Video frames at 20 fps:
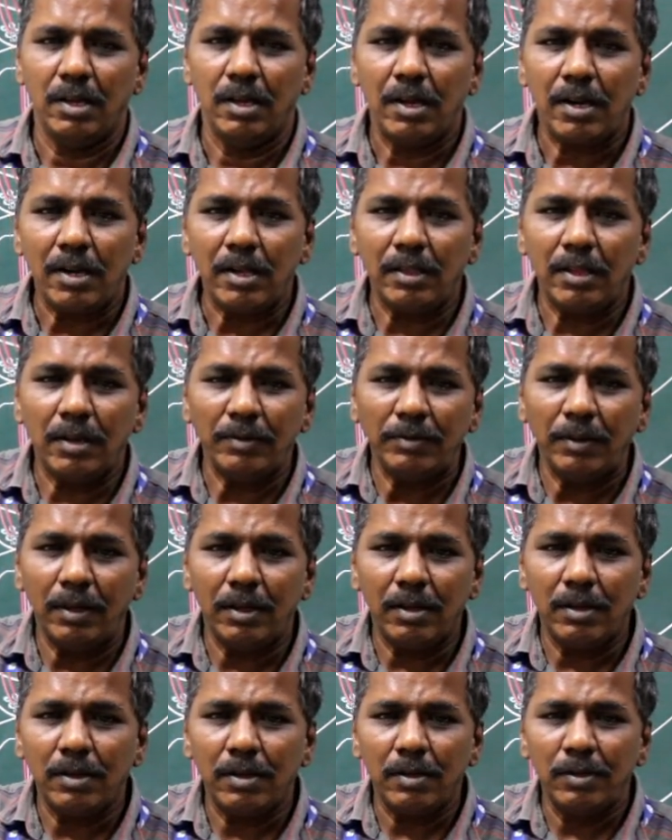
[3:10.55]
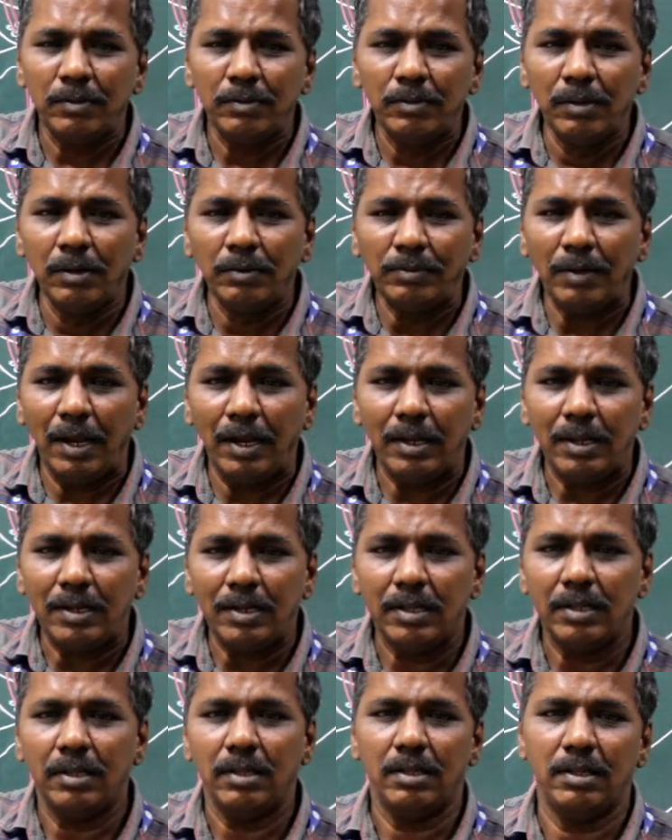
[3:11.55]
rhythmic
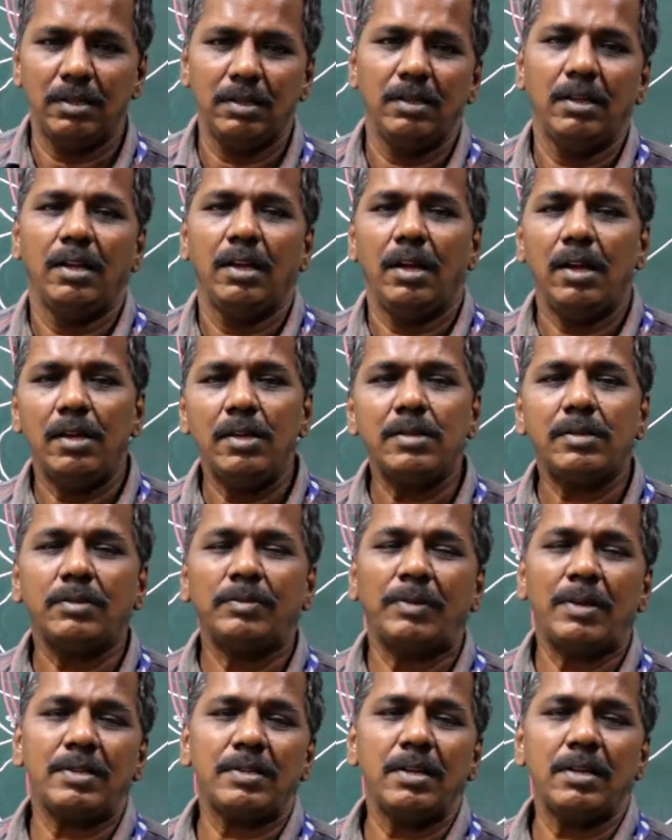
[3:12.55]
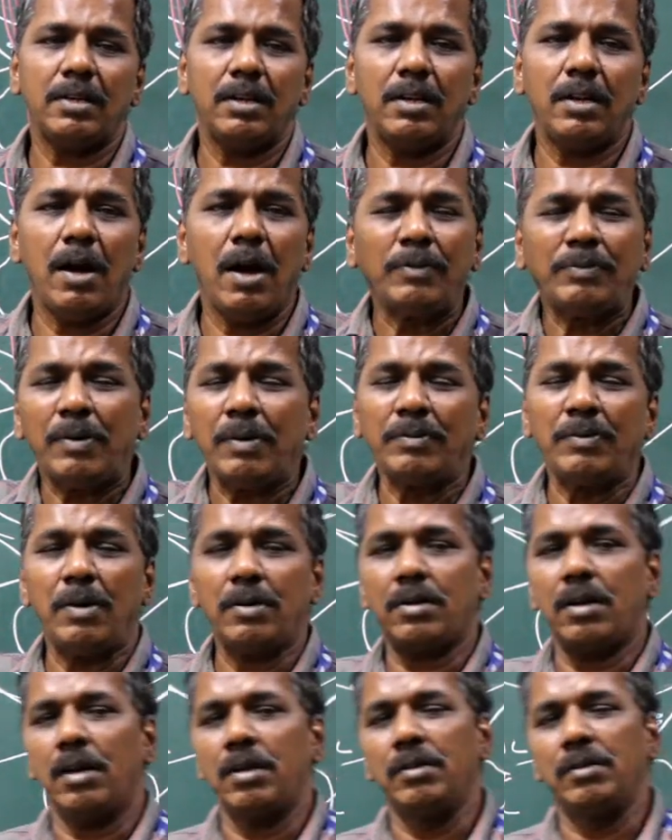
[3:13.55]
movement is present in upper
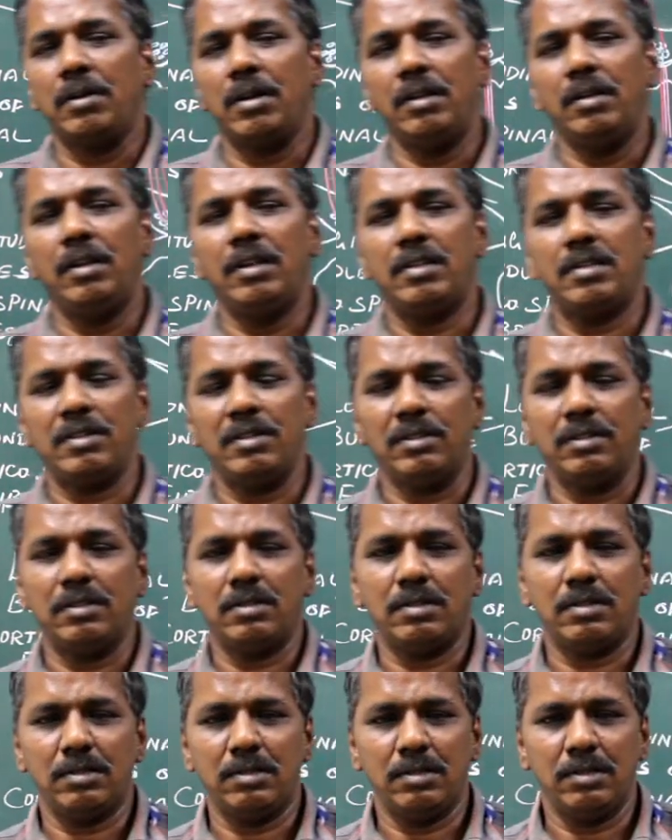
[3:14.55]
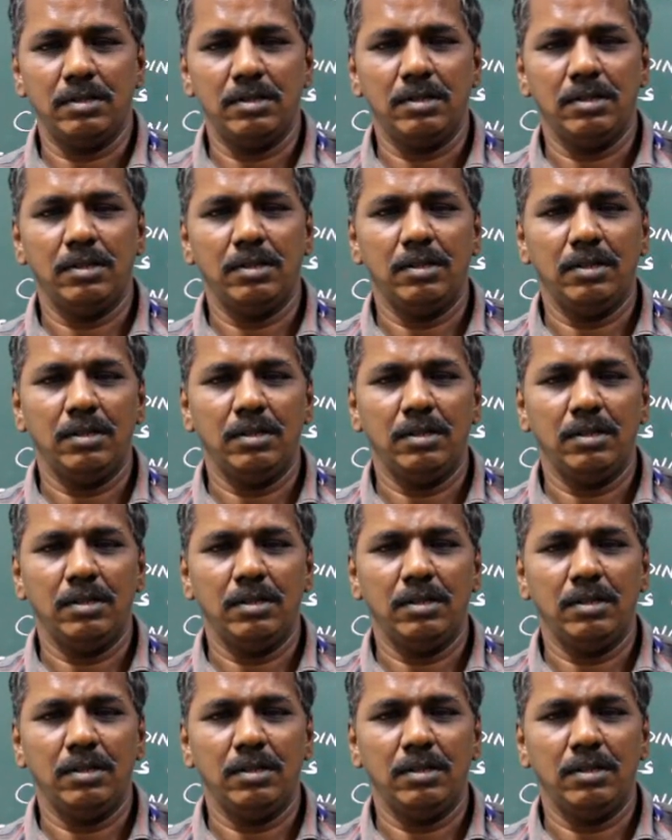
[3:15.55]
motor neuron lesions.